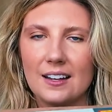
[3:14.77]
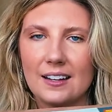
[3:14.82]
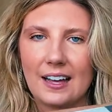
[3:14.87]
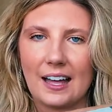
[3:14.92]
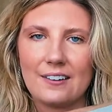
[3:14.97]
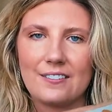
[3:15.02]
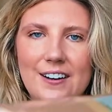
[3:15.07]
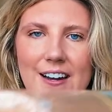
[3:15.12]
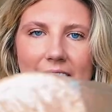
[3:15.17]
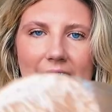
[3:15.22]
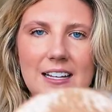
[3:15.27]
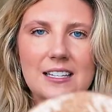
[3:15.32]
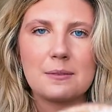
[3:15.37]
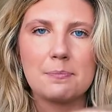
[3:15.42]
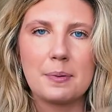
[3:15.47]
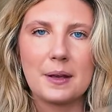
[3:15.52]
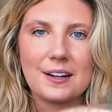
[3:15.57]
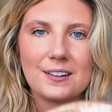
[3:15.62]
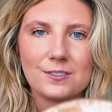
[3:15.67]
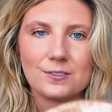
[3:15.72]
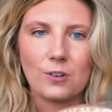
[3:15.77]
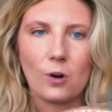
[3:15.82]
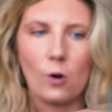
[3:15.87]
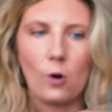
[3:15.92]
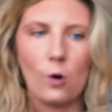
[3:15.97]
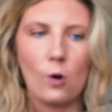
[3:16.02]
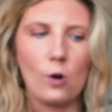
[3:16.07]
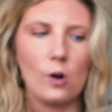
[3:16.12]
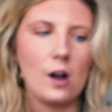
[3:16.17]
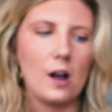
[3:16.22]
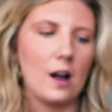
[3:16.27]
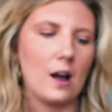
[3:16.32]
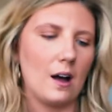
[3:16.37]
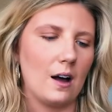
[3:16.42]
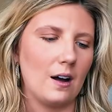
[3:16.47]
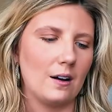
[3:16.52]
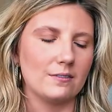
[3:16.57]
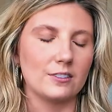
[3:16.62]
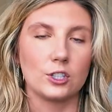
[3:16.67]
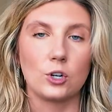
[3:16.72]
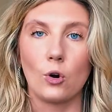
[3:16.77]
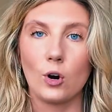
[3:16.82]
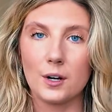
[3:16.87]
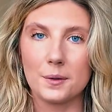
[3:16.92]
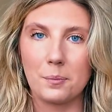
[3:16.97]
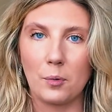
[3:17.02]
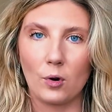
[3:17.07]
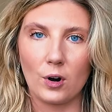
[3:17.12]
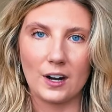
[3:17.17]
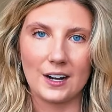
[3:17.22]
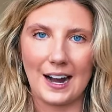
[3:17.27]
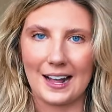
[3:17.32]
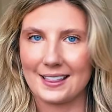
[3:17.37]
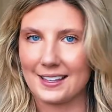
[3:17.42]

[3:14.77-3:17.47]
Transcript: Kind of a nice big roll of the corkboard.